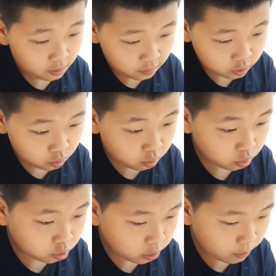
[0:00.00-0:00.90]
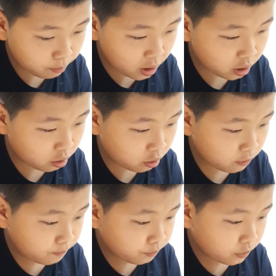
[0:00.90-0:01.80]
school trip better
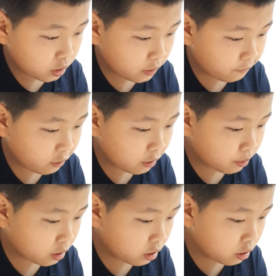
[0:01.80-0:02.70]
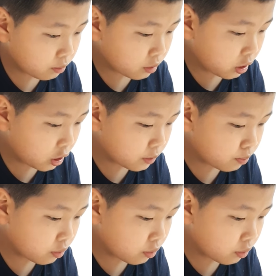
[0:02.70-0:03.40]
if I become class